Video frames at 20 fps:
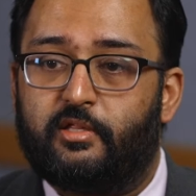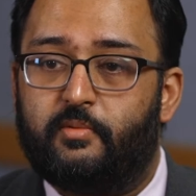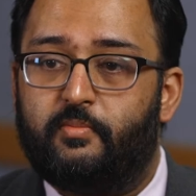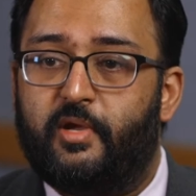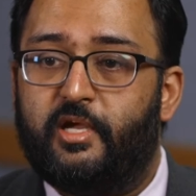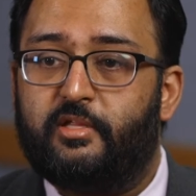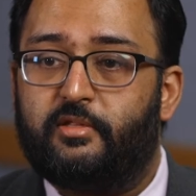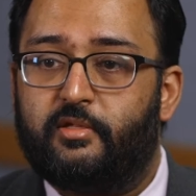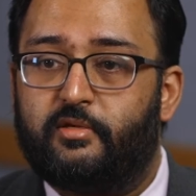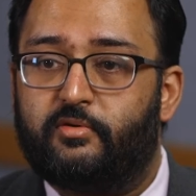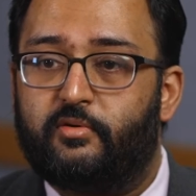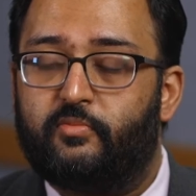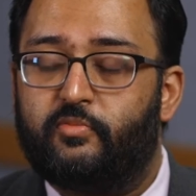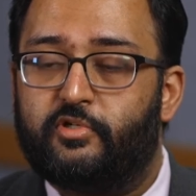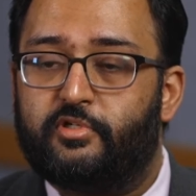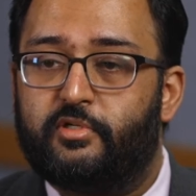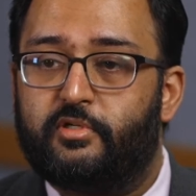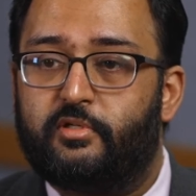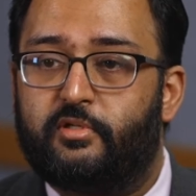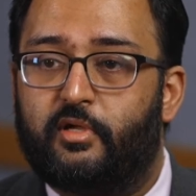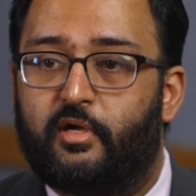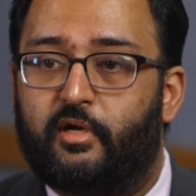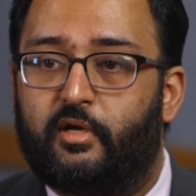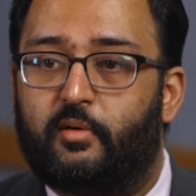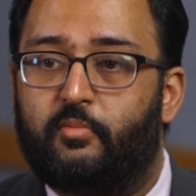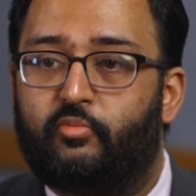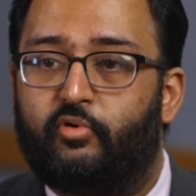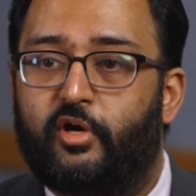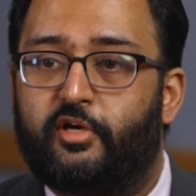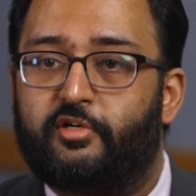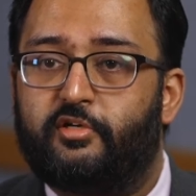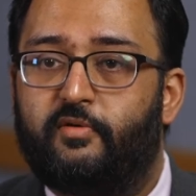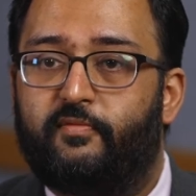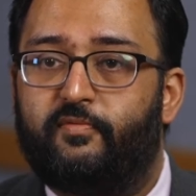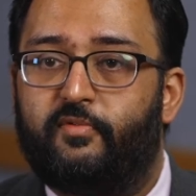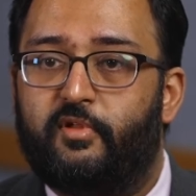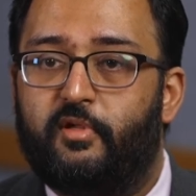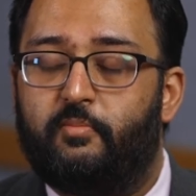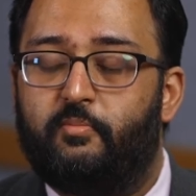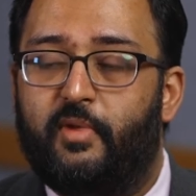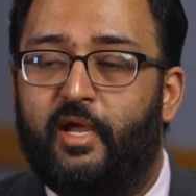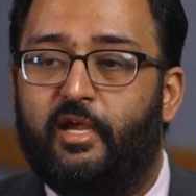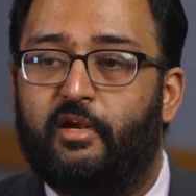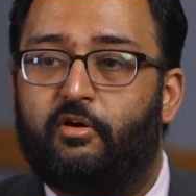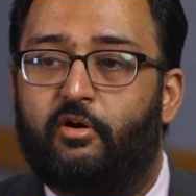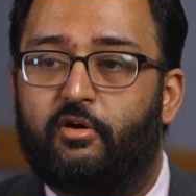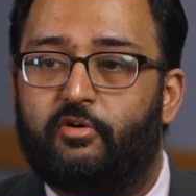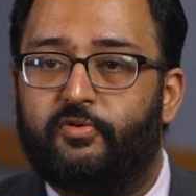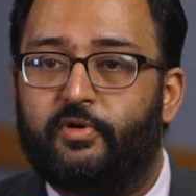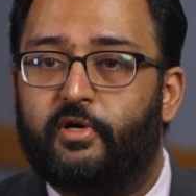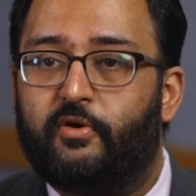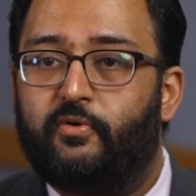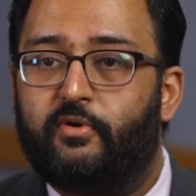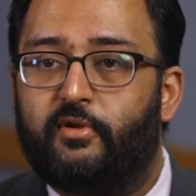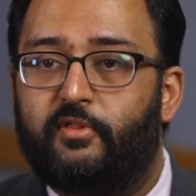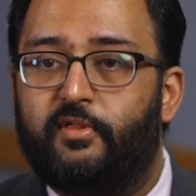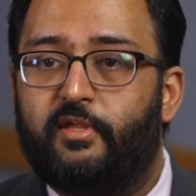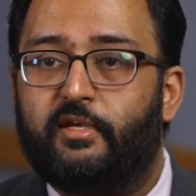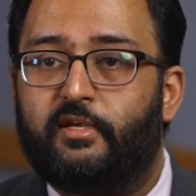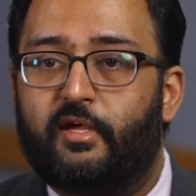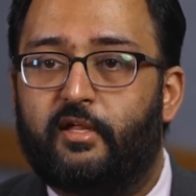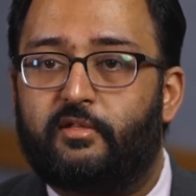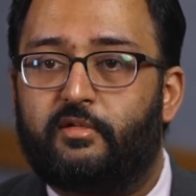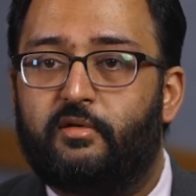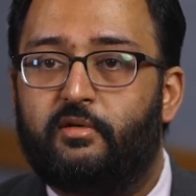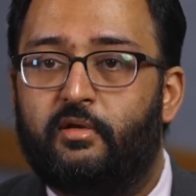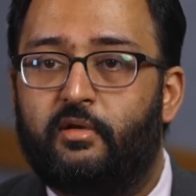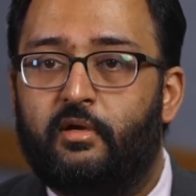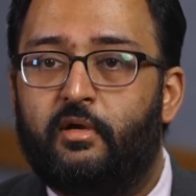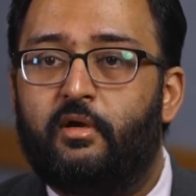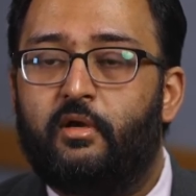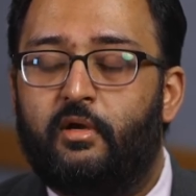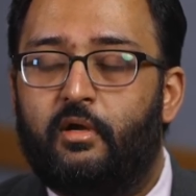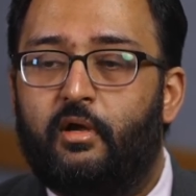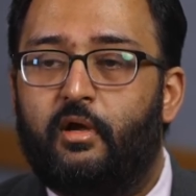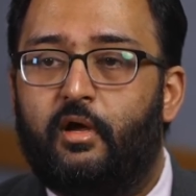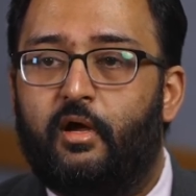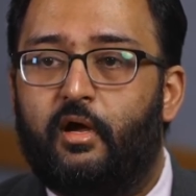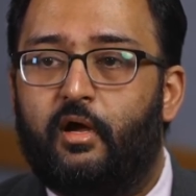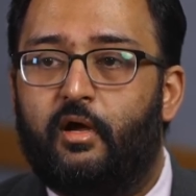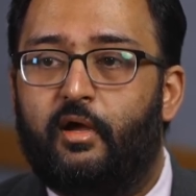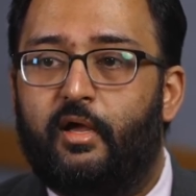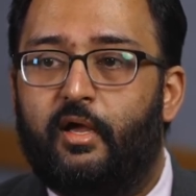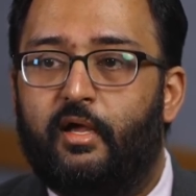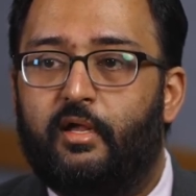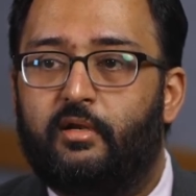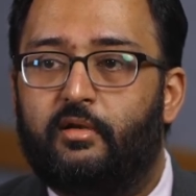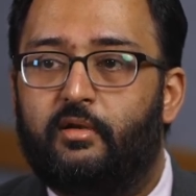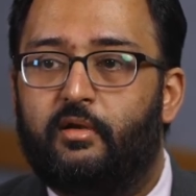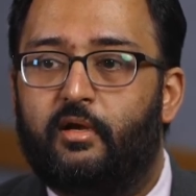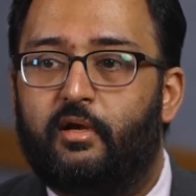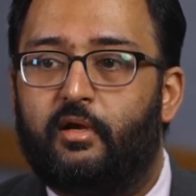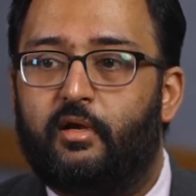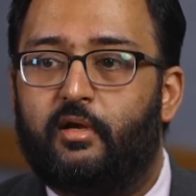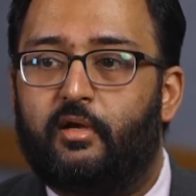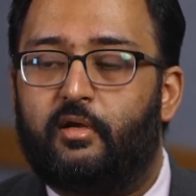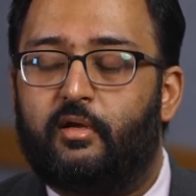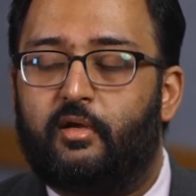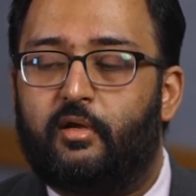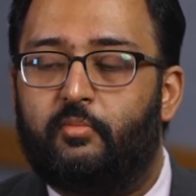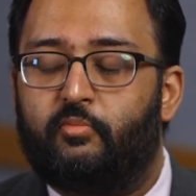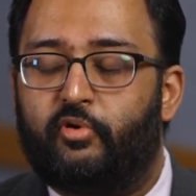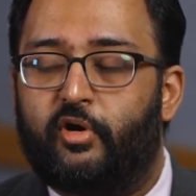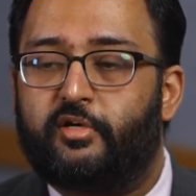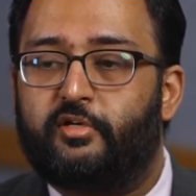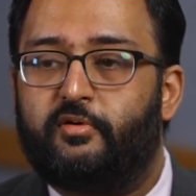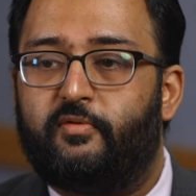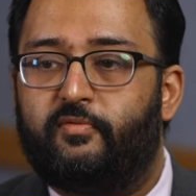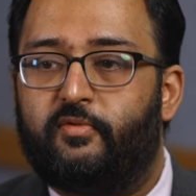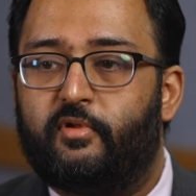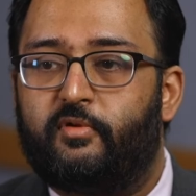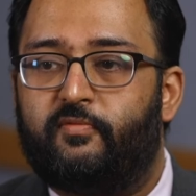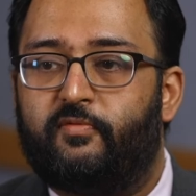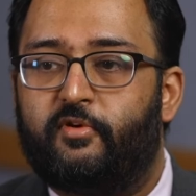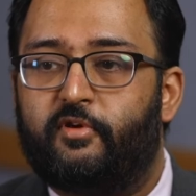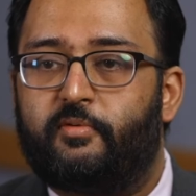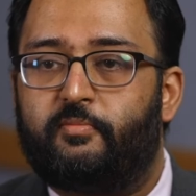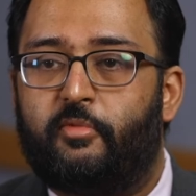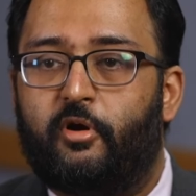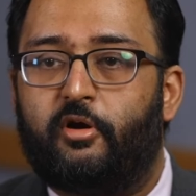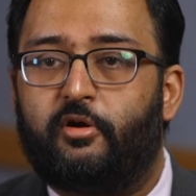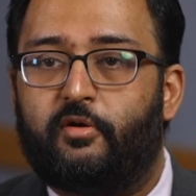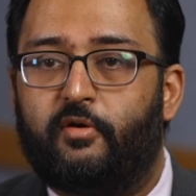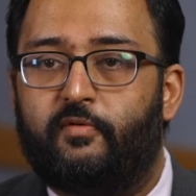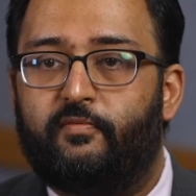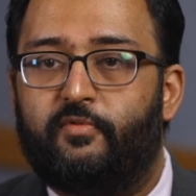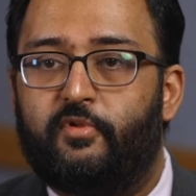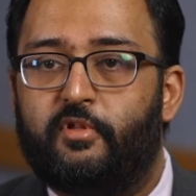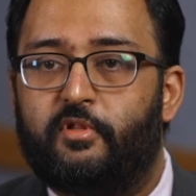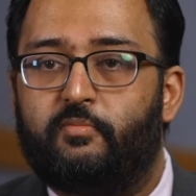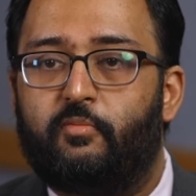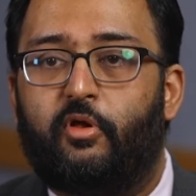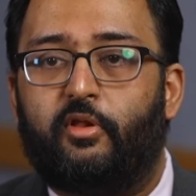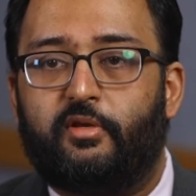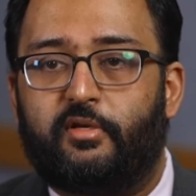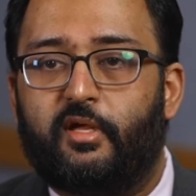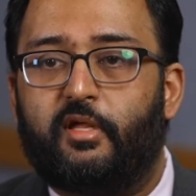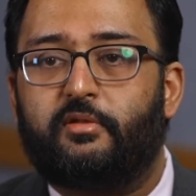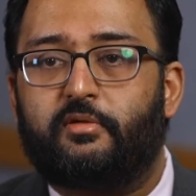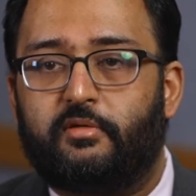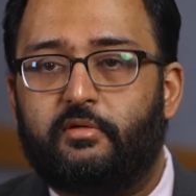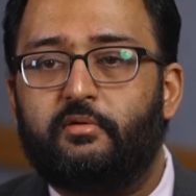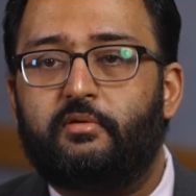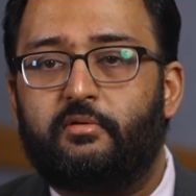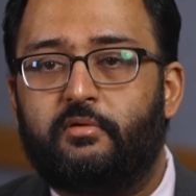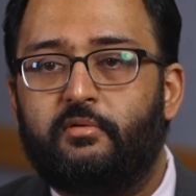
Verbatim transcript: SMA syndrome, which is compression of the main artery going to the intestine and compression of the first part of the small intestine.